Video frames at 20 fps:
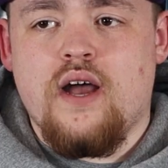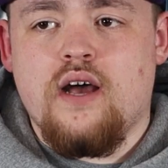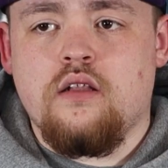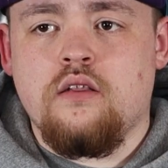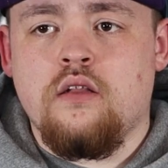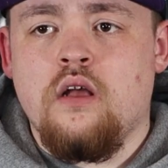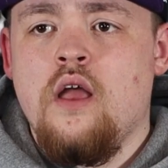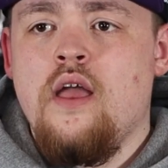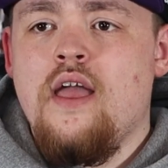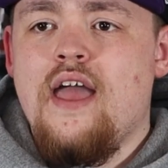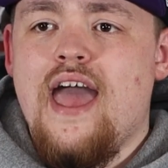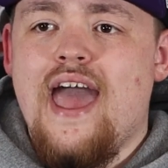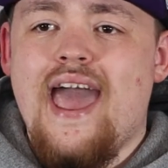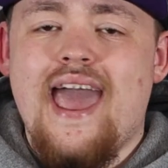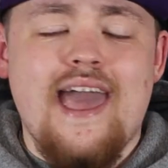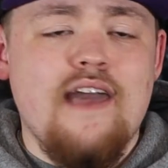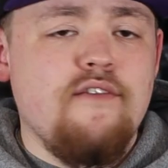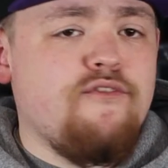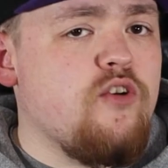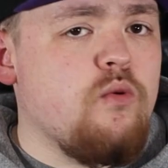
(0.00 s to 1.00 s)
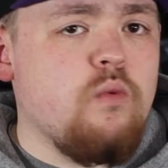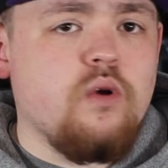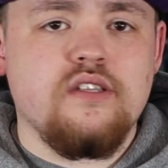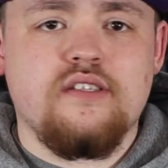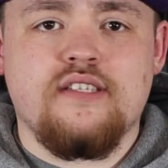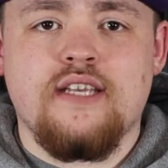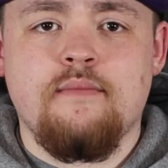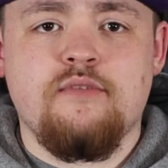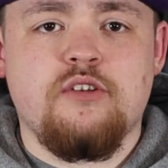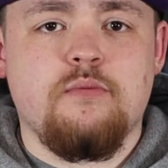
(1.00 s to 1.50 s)
well.
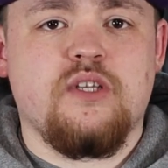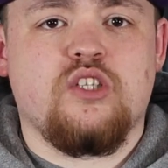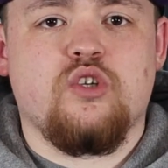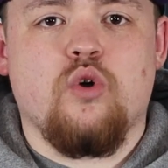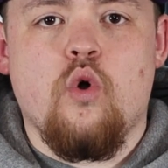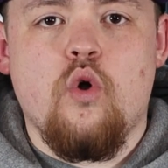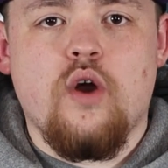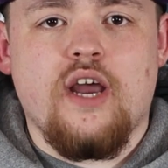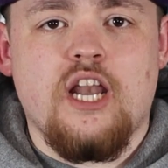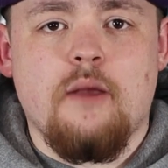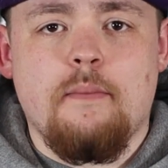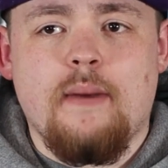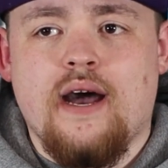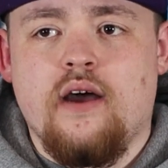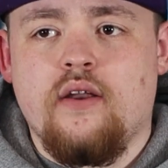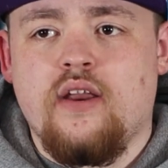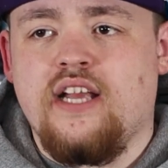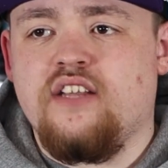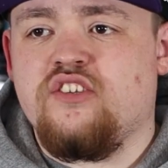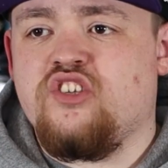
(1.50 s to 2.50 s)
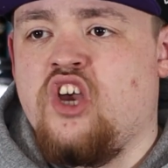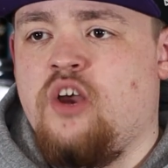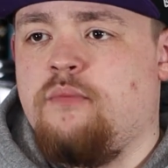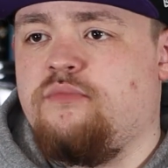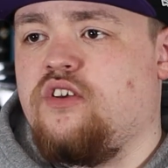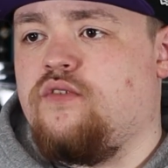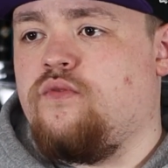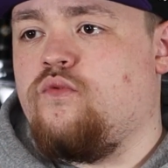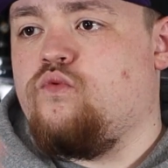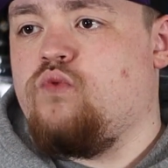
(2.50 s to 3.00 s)
Everyone seems to be talking about it in
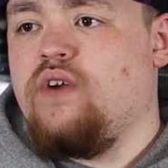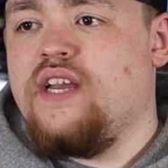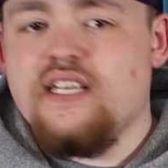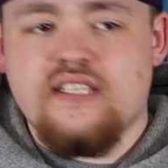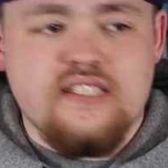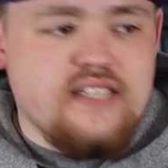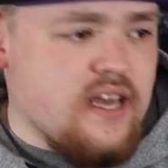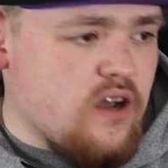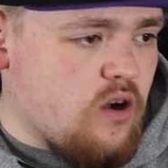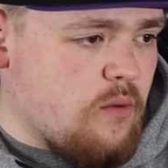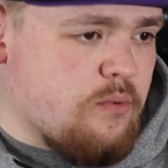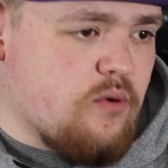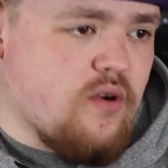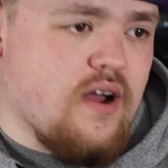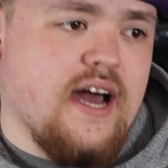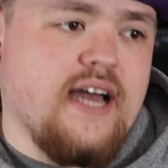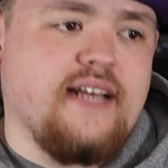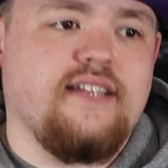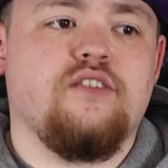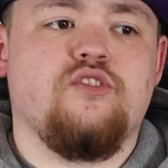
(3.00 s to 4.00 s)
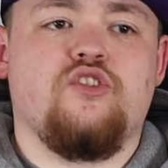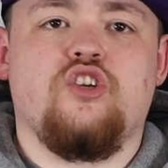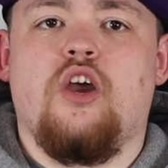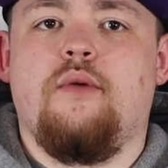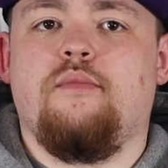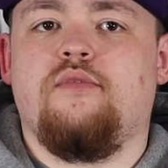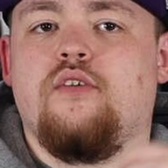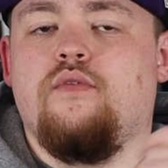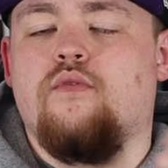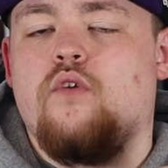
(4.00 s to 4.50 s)
terms of resale price, in
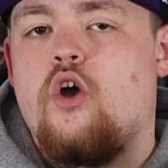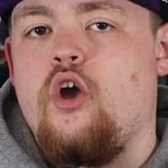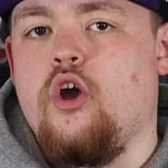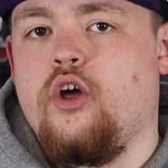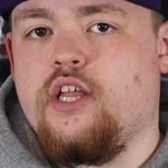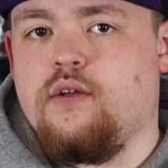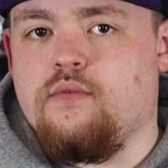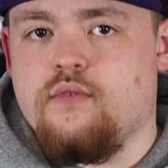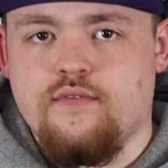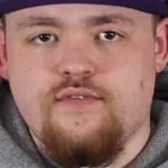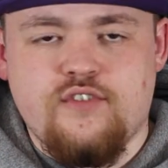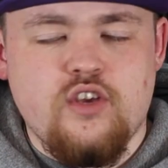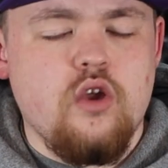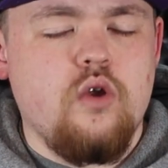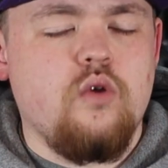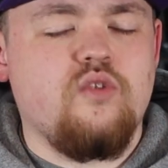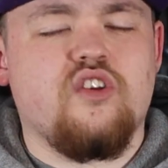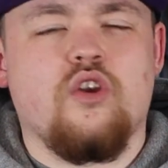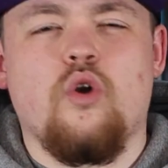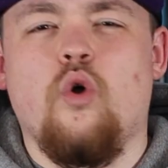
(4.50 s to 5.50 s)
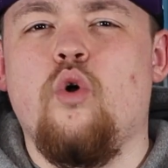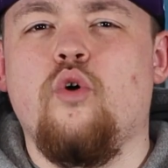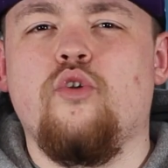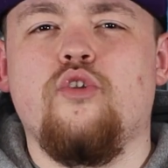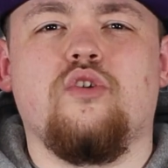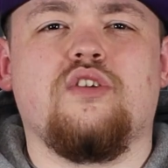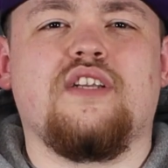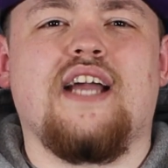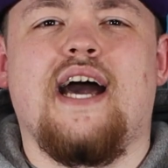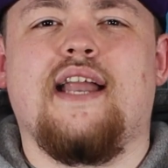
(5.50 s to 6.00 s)
terms of early reviews and all
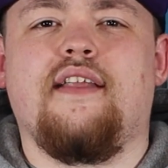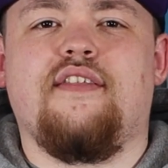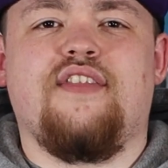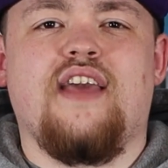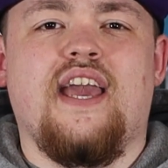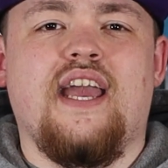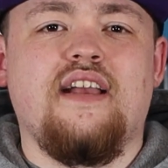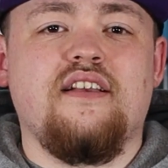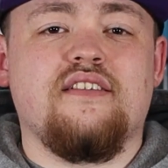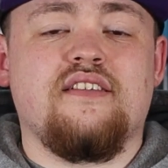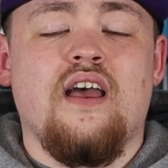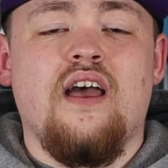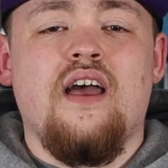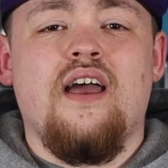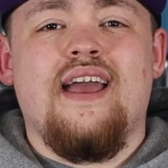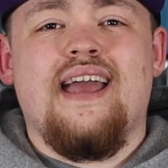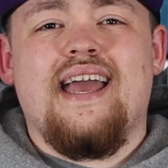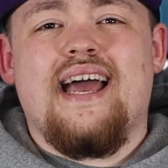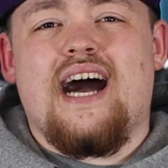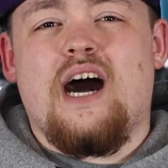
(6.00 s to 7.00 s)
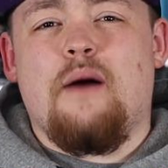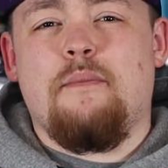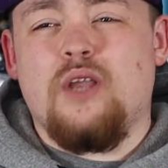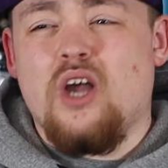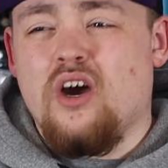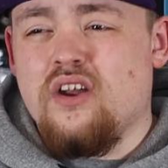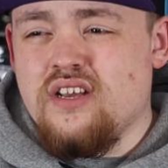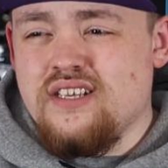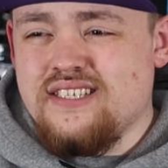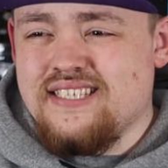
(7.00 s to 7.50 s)
those kind of things. I'll
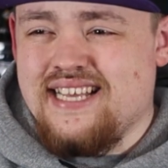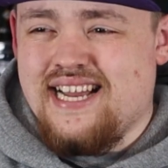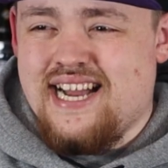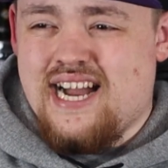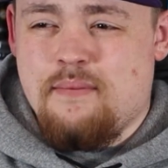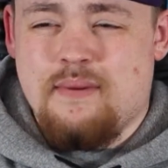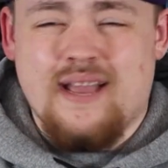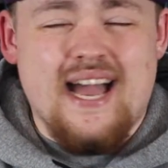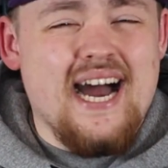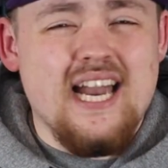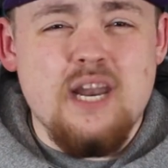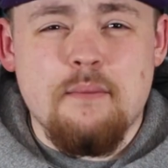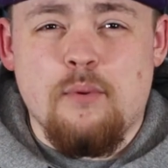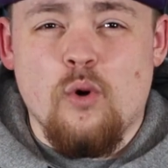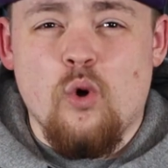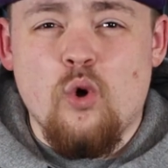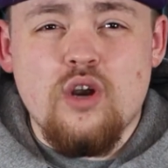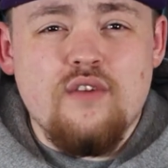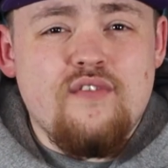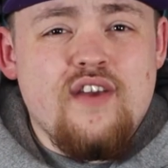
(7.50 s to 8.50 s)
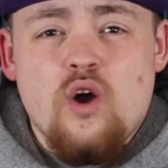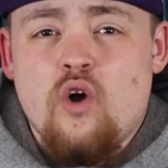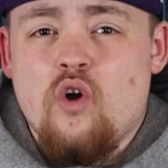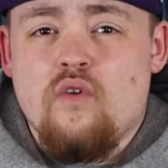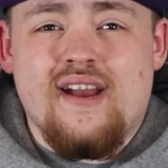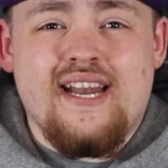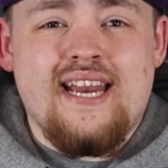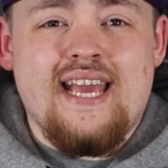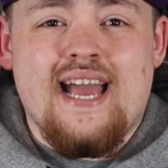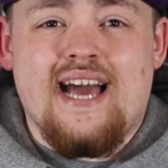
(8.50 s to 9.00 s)
be honest, I'm kind of bored of it
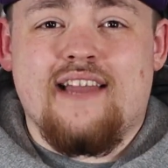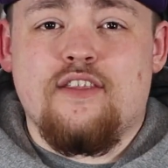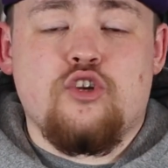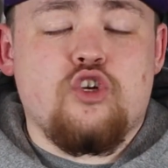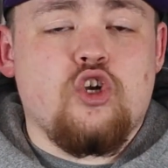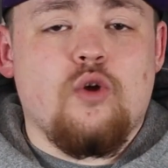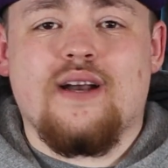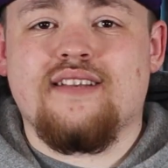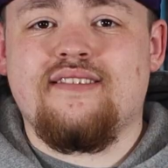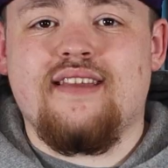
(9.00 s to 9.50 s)
already, and the shoe